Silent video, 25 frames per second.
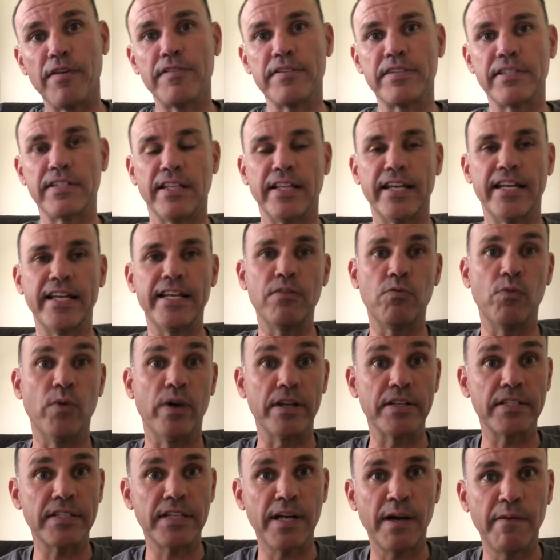this light. Where
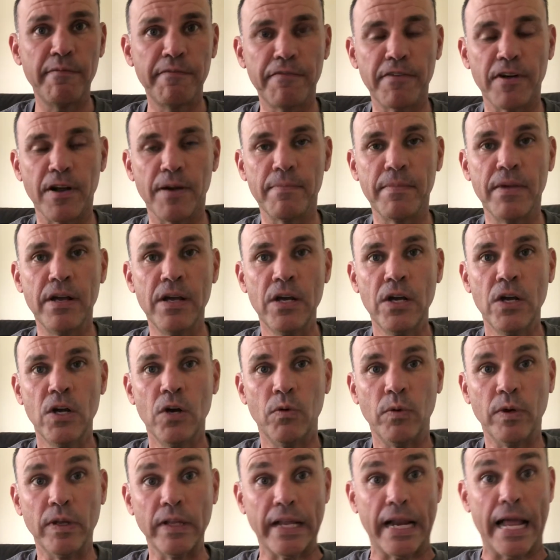does it come from?
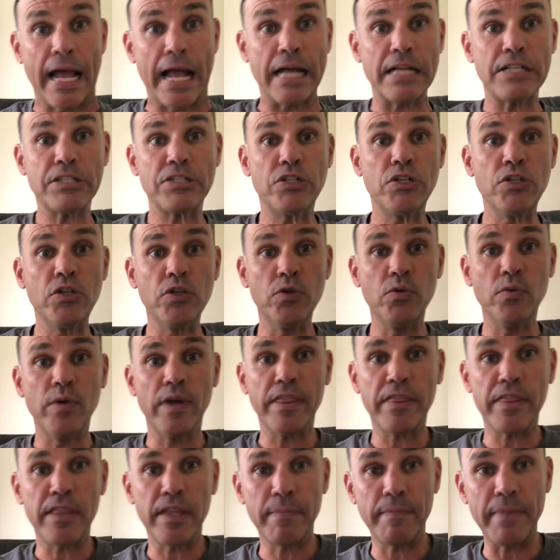Well, it has to do
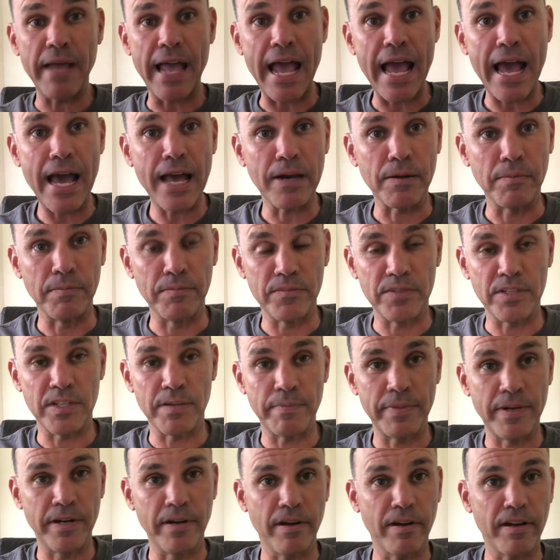with the atoms, the
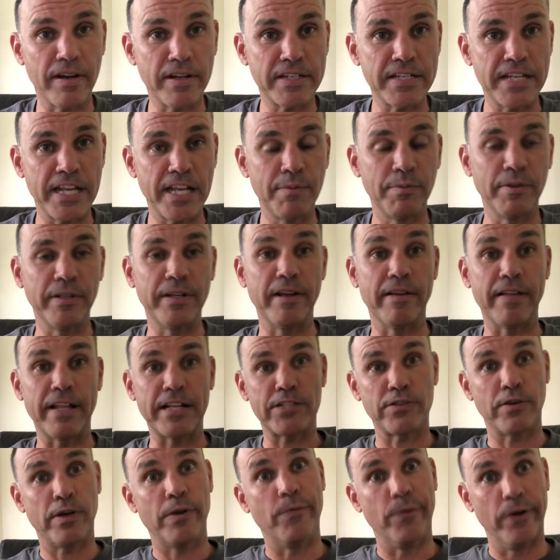periodic table here.
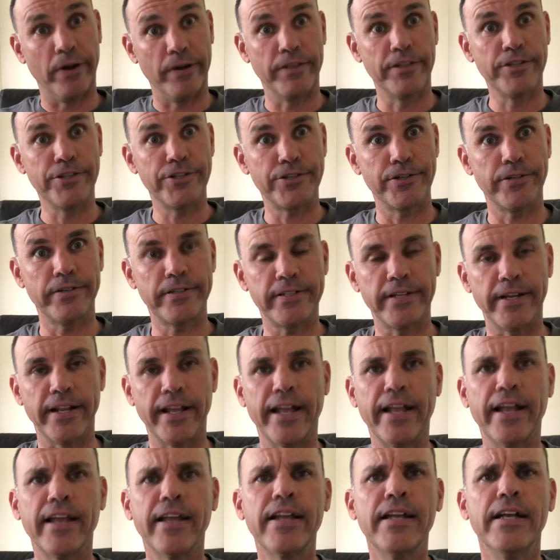That's why I'm wearing this shirt
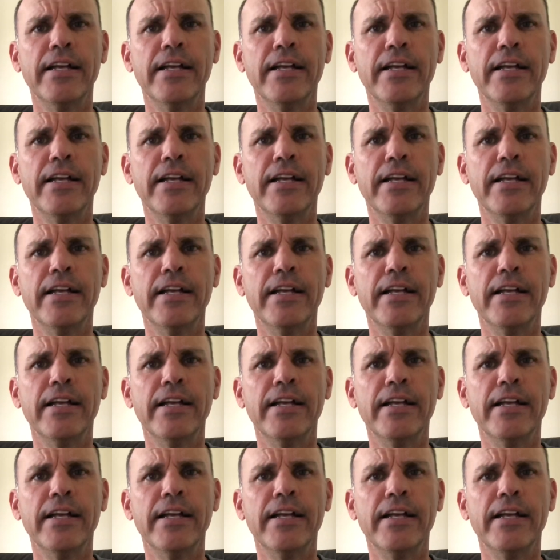today.